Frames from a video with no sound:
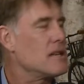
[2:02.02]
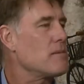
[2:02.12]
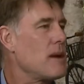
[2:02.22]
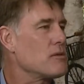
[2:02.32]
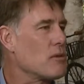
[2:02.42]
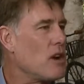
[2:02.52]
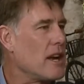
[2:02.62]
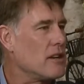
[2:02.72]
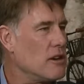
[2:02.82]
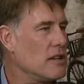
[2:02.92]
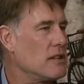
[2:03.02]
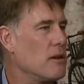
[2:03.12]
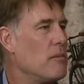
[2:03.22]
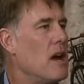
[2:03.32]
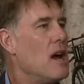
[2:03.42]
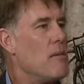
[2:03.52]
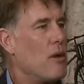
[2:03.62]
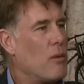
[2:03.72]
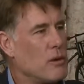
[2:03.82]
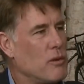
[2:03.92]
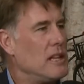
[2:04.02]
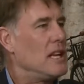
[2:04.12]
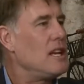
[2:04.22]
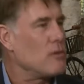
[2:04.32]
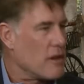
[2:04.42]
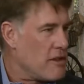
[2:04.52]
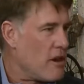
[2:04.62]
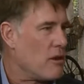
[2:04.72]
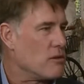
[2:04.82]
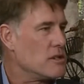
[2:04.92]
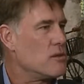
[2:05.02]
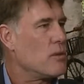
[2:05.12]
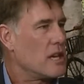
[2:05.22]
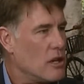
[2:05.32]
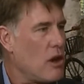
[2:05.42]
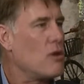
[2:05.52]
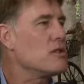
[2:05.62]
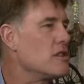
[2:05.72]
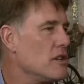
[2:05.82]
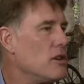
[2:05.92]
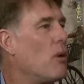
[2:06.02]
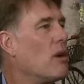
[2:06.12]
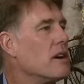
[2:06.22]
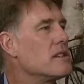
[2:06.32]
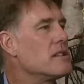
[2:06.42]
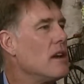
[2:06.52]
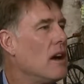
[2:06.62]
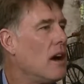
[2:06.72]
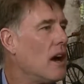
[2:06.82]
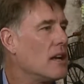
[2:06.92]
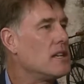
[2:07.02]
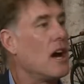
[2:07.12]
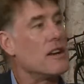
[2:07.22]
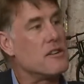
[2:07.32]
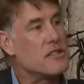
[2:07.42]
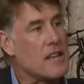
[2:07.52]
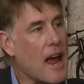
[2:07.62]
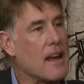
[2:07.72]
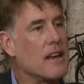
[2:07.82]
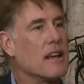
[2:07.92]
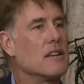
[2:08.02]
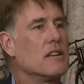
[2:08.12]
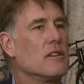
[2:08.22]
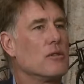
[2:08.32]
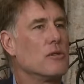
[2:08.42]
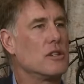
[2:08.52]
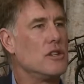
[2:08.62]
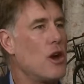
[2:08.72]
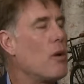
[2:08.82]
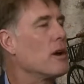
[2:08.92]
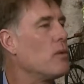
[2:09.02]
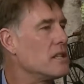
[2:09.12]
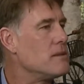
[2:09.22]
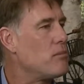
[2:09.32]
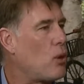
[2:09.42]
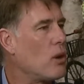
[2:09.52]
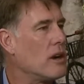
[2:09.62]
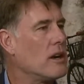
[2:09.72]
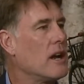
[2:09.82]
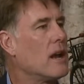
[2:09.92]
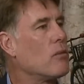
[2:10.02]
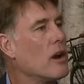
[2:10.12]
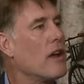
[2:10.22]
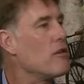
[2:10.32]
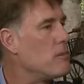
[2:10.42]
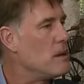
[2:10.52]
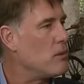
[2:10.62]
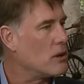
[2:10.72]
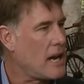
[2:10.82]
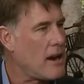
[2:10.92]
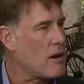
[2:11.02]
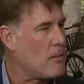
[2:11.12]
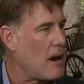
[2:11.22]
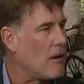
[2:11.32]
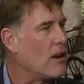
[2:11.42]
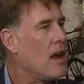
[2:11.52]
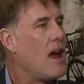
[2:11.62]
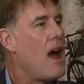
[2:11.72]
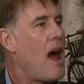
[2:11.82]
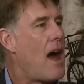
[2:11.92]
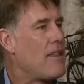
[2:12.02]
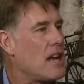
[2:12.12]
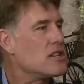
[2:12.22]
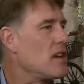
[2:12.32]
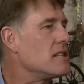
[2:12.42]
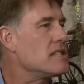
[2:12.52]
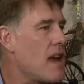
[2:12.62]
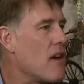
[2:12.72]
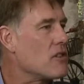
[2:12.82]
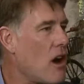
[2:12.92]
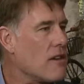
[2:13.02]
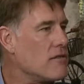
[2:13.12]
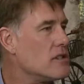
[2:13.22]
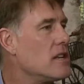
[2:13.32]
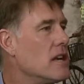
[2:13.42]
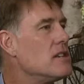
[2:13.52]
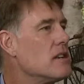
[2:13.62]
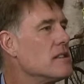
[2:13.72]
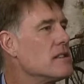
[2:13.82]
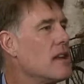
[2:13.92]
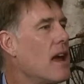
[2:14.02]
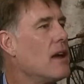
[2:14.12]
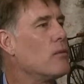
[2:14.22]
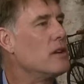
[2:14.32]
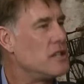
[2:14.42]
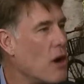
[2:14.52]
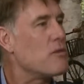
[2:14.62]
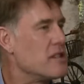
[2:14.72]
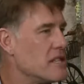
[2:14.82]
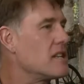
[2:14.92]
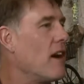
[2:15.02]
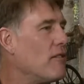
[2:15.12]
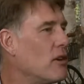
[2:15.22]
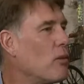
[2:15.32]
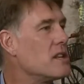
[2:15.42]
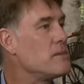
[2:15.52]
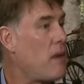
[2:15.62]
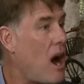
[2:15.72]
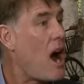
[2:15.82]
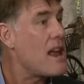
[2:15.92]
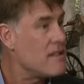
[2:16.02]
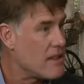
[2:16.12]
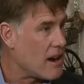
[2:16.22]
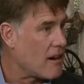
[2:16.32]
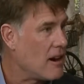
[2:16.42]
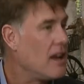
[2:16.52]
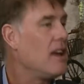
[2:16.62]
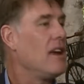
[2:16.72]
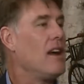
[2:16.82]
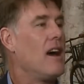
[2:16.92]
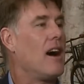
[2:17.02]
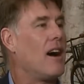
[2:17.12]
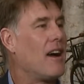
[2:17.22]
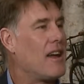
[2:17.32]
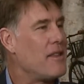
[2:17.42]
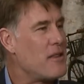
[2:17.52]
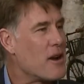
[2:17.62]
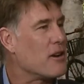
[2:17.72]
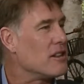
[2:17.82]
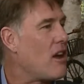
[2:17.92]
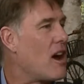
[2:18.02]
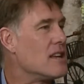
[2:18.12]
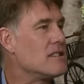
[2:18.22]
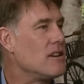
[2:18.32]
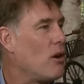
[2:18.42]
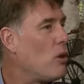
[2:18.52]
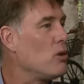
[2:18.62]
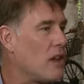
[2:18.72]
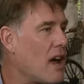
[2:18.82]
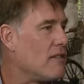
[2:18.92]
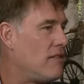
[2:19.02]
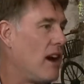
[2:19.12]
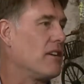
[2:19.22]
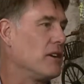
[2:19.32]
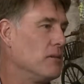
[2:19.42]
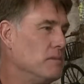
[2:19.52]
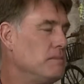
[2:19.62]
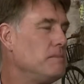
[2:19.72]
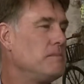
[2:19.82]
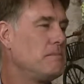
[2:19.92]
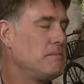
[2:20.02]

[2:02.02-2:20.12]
sometimes we're quite good at them but when we lead with those we close the doors uh, to understanding, to, to knowing what's important and what other people care about. And that shuts down conversations. And we don't discover what's behind there. Uh, and therein lies a whole lot of value. I